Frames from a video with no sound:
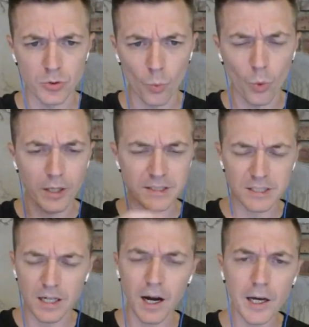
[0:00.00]
what
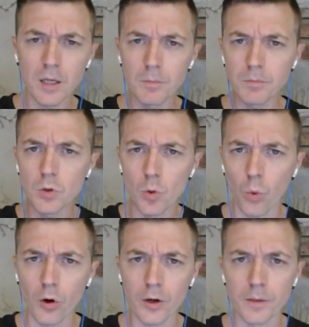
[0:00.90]
time you
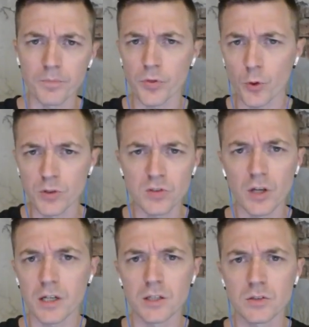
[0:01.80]
want, 30
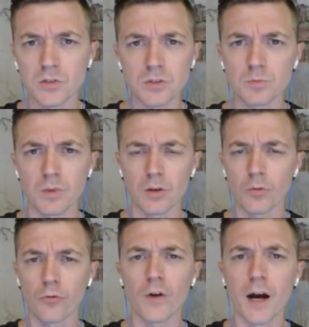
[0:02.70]
seconds,
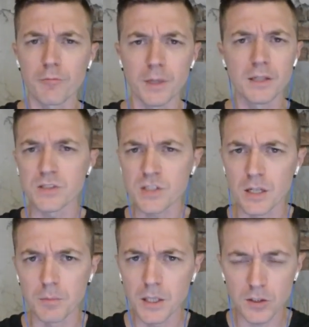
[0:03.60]
5 minutes,
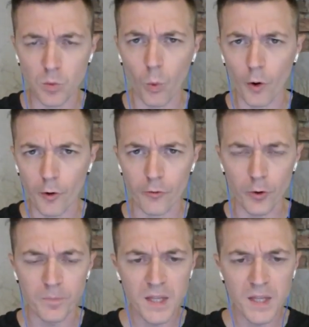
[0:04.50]
10 minutes, whatever.